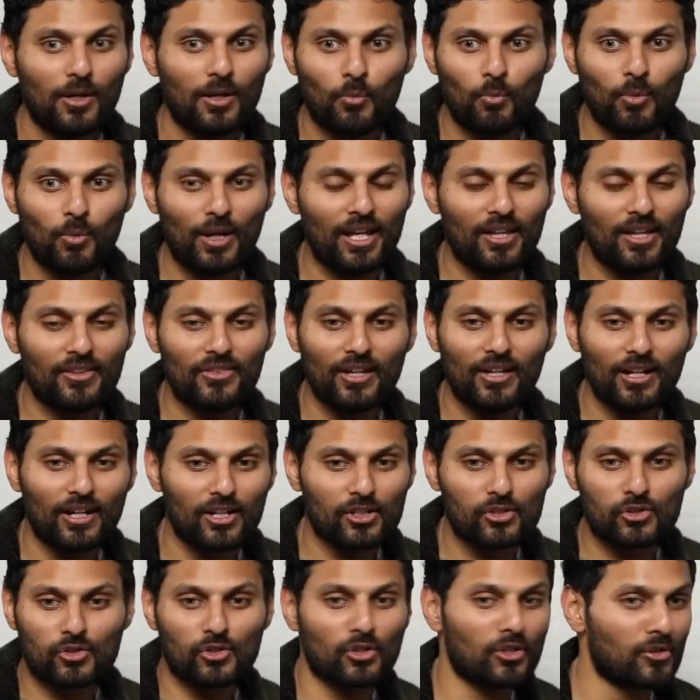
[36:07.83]
with a
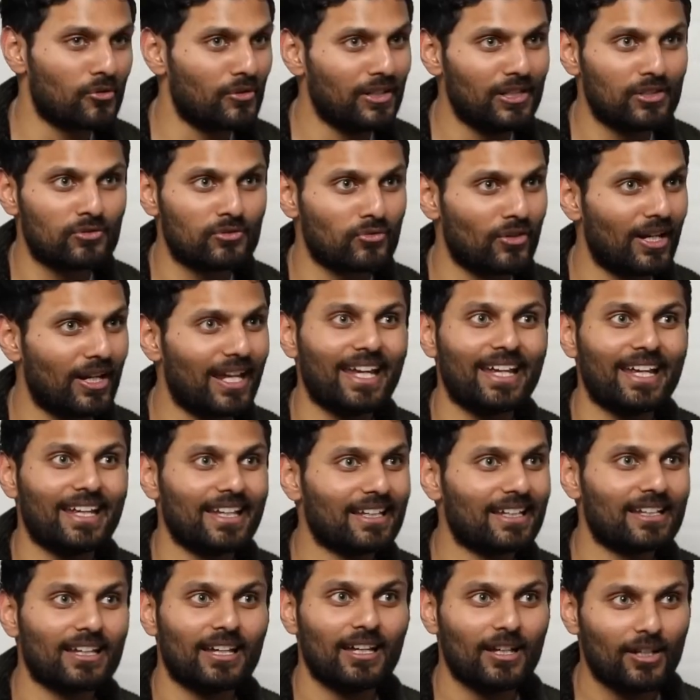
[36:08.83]
sugary
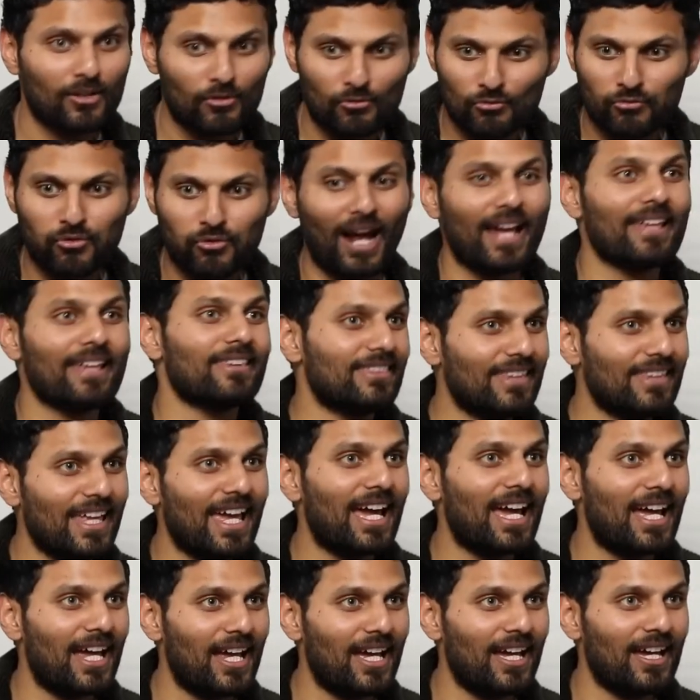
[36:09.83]
drink right
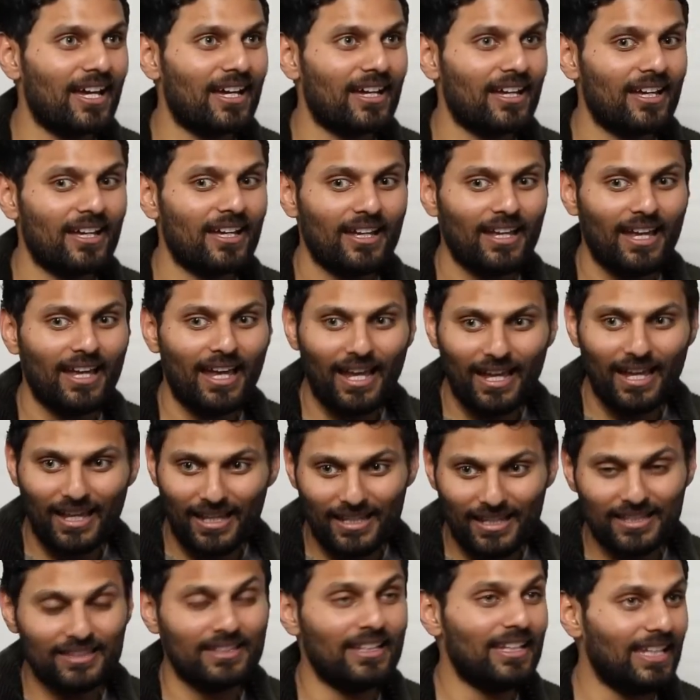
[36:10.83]
there
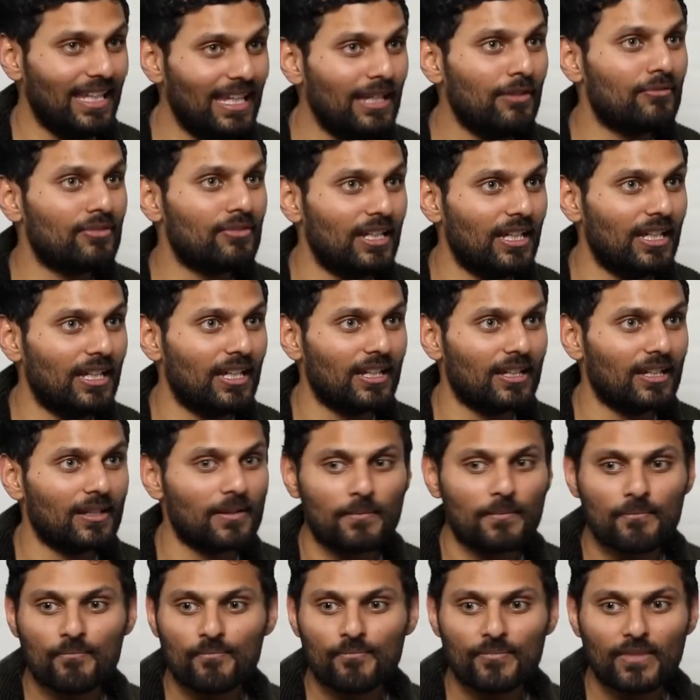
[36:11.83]
in the
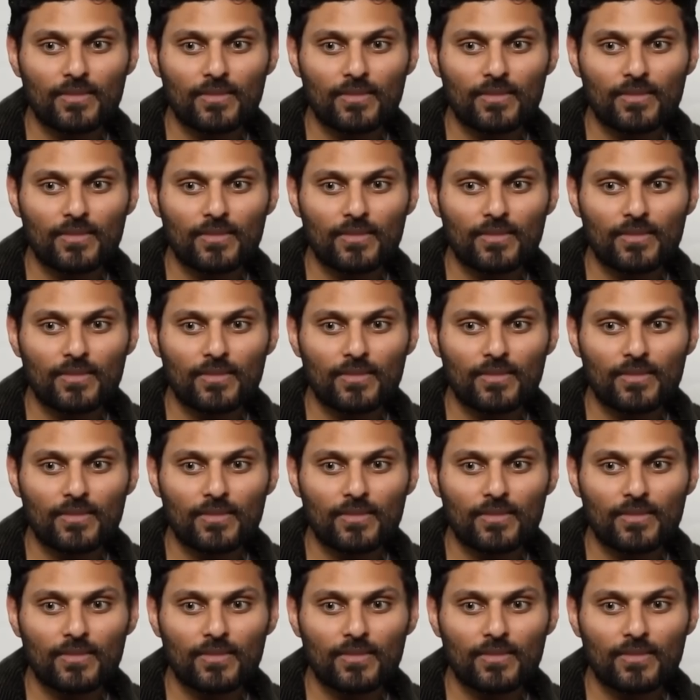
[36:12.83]
evening,